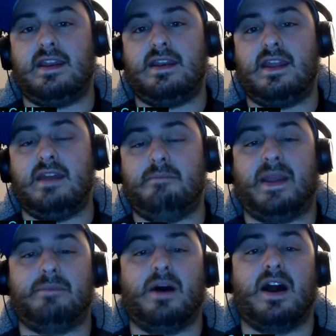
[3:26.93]
a
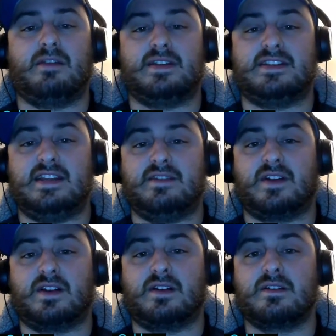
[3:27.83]
big-bodied
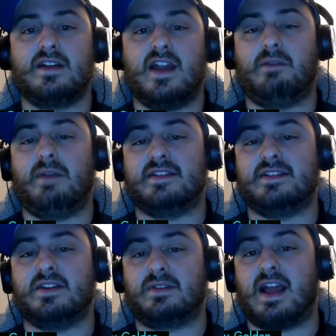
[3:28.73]
receiver and a red
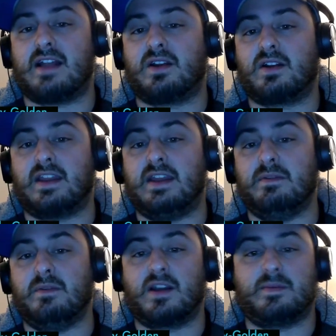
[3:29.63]
zone target, he would
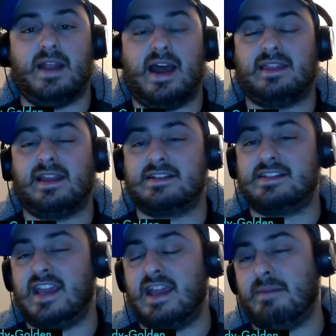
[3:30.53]
work. But I'd like to
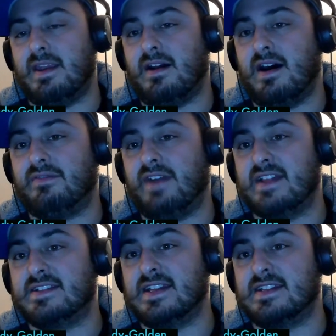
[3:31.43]
see him in an
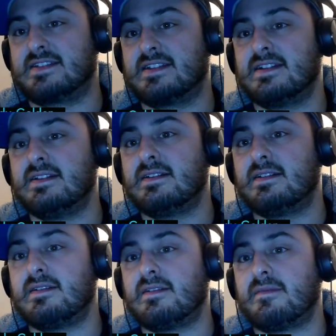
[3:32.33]
offense. It's
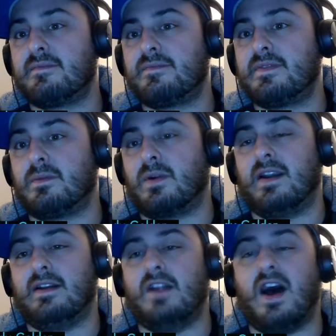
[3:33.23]

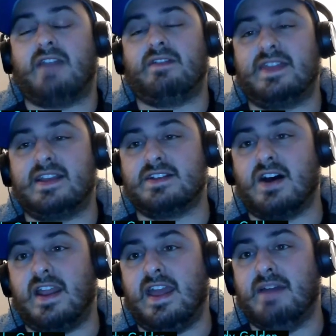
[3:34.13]
where not everything's
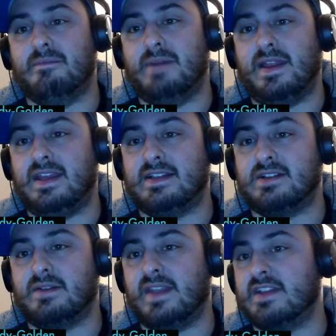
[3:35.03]
on him, but he can still
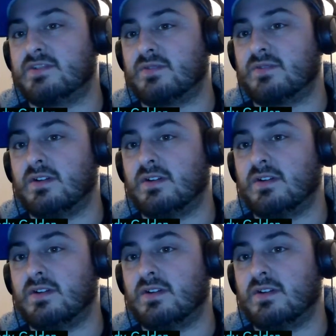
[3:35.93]
have a nice role.